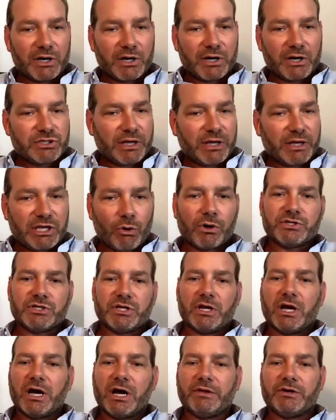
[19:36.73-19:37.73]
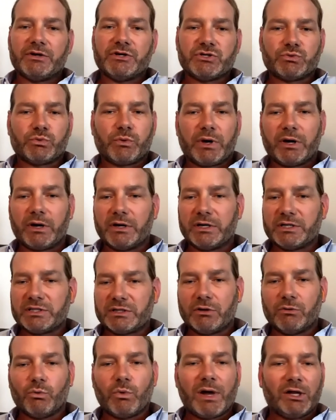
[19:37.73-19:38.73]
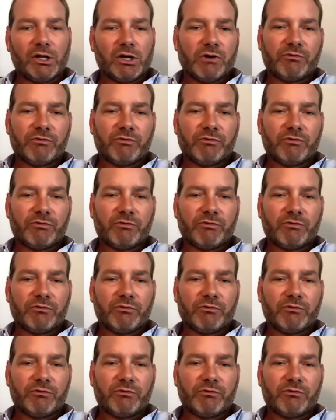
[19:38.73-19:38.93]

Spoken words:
like yours and others where it's well